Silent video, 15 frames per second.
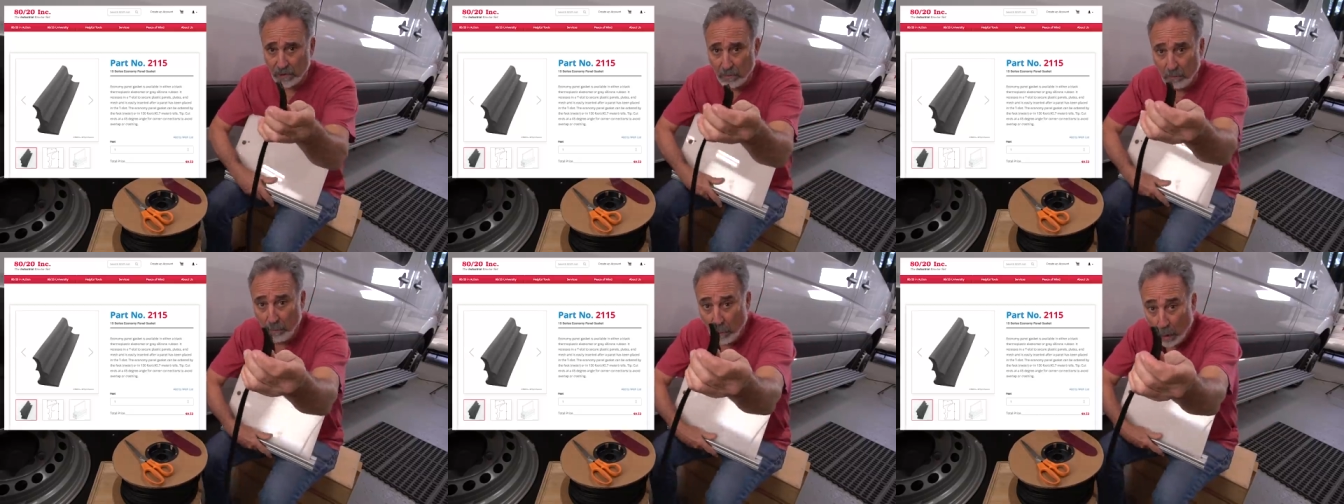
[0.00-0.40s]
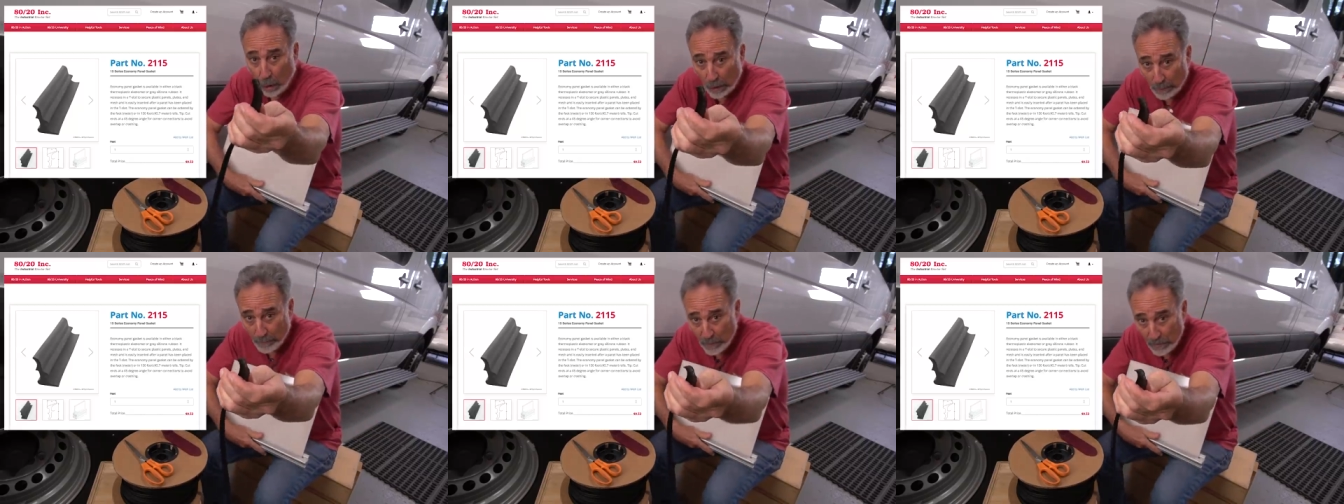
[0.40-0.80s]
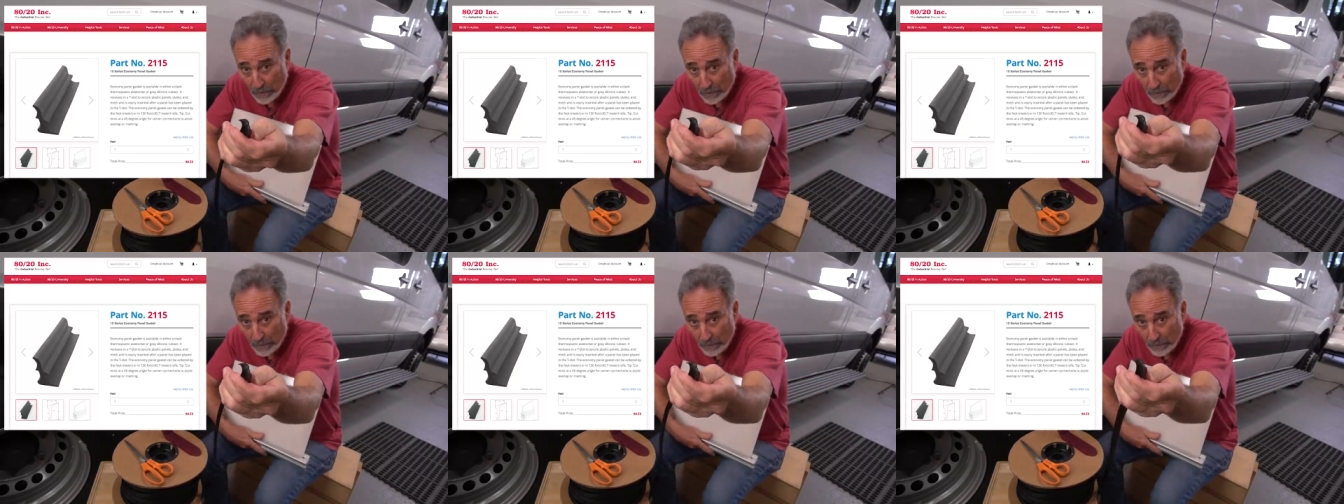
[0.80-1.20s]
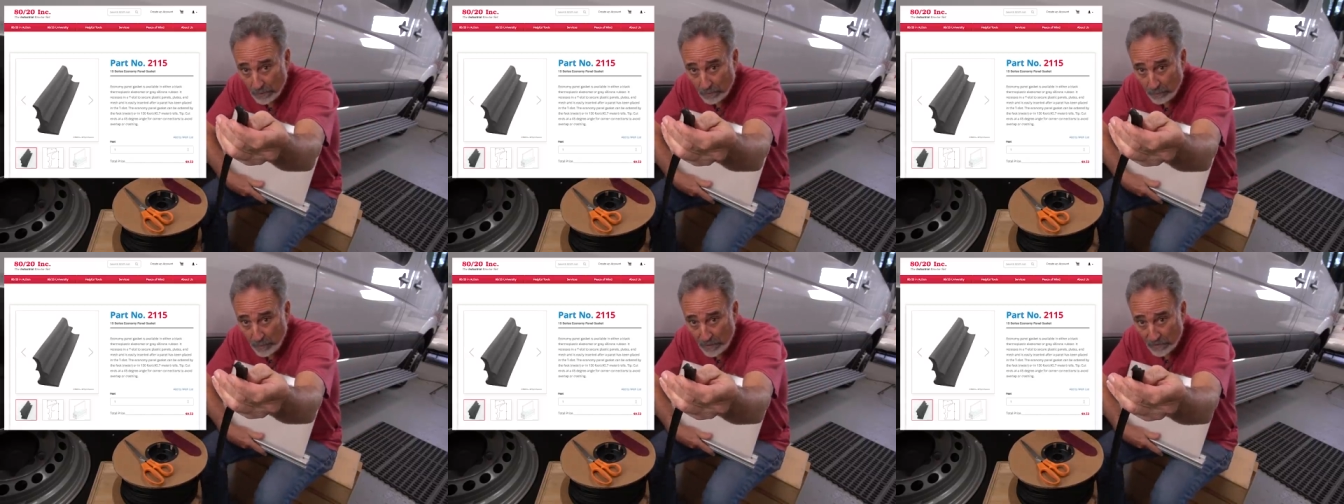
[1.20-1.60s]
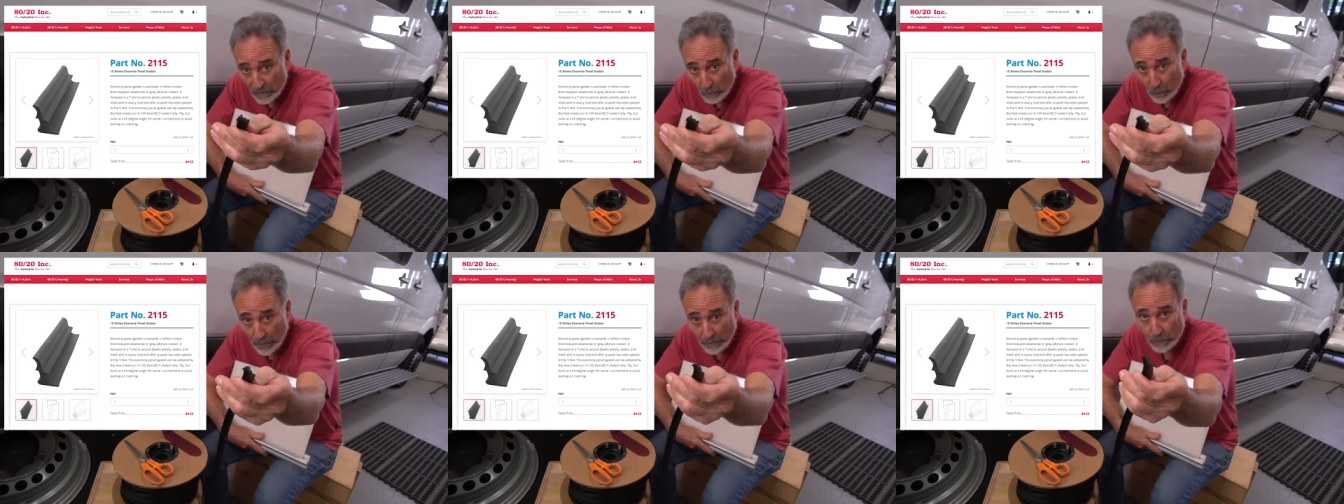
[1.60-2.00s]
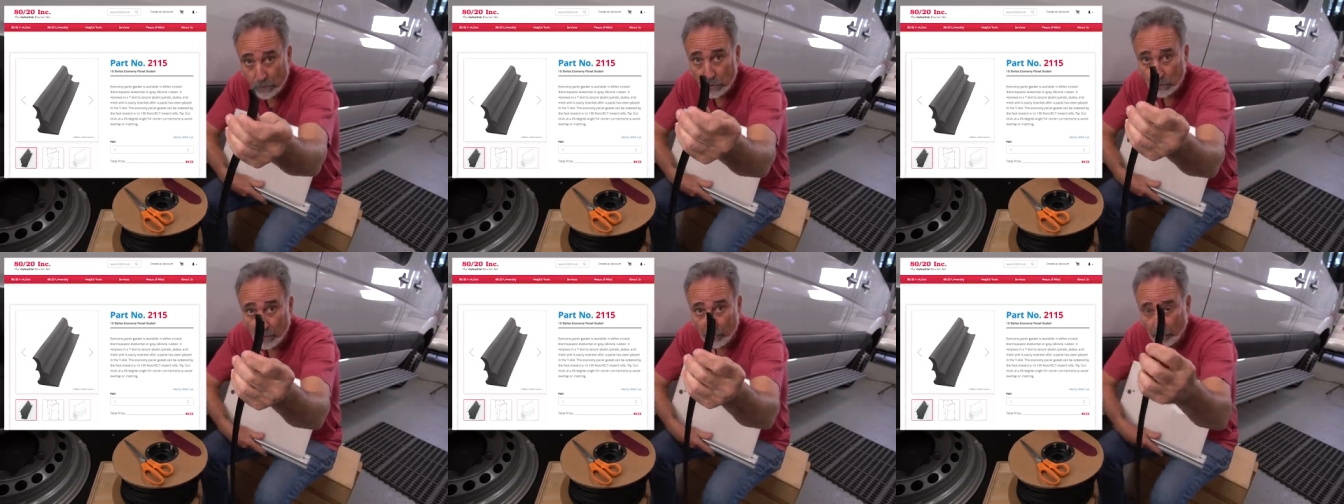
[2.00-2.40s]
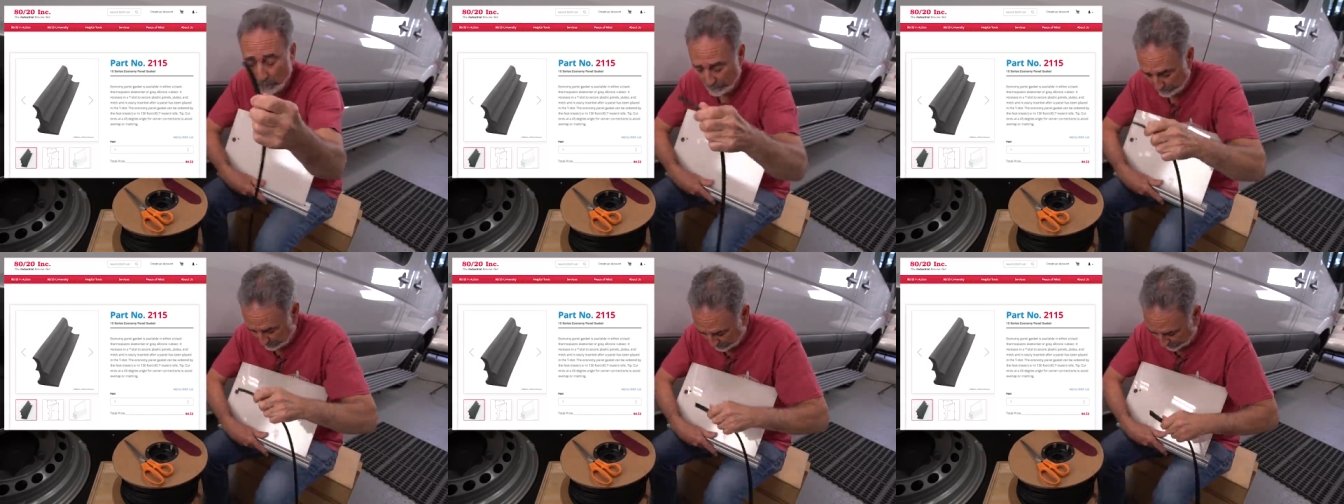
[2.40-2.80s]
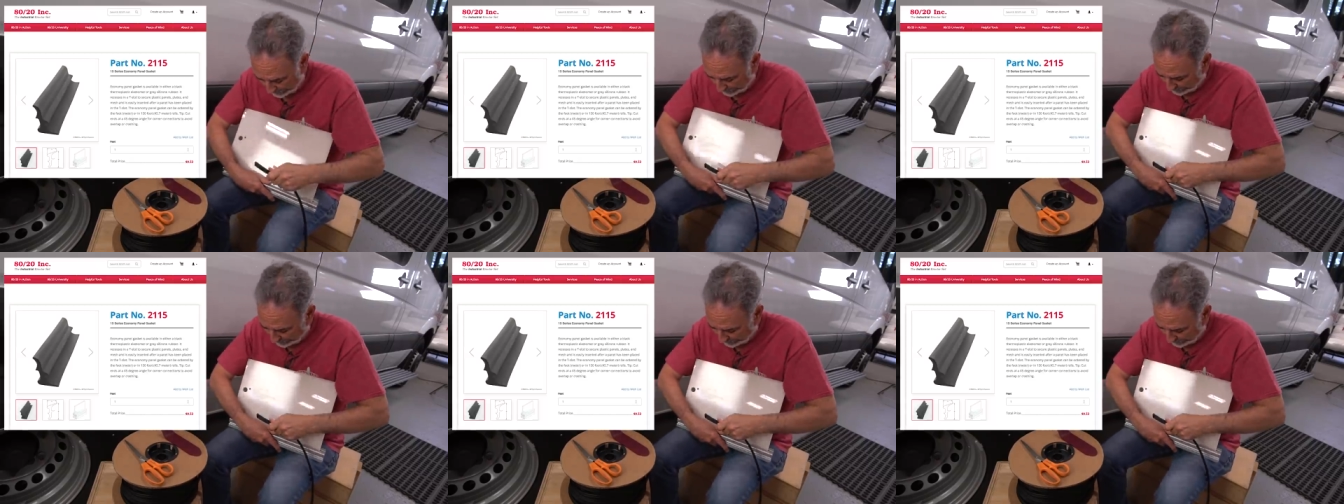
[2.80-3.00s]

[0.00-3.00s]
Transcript: a barbed piece of weather strip, okay?